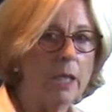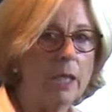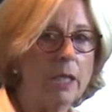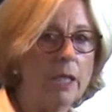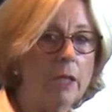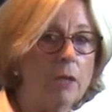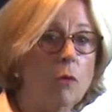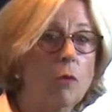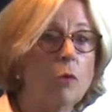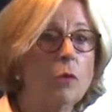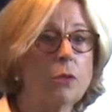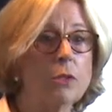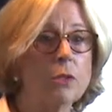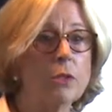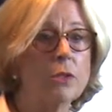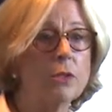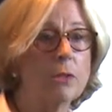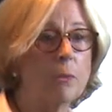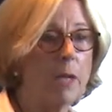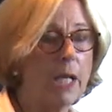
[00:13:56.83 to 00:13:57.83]
in order
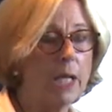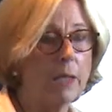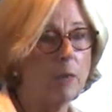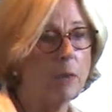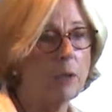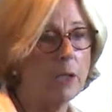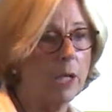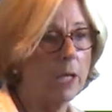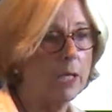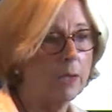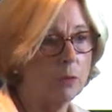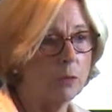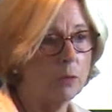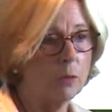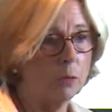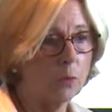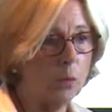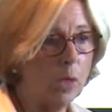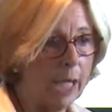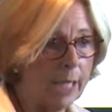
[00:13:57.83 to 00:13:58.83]
to make what I
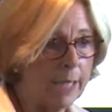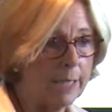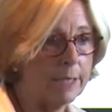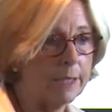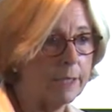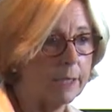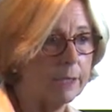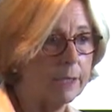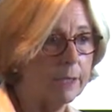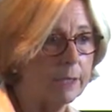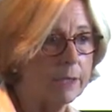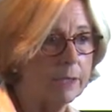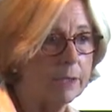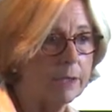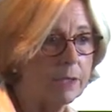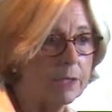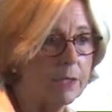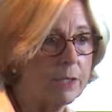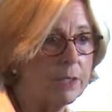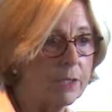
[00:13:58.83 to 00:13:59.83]
call wiser
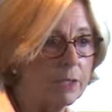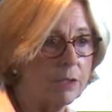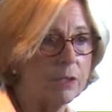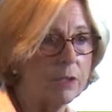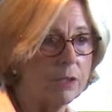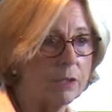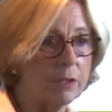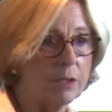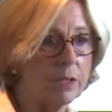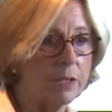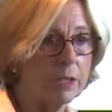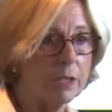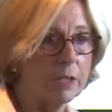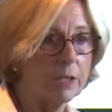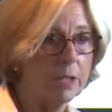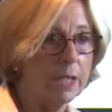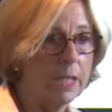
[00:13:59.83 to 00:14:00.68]
decisions.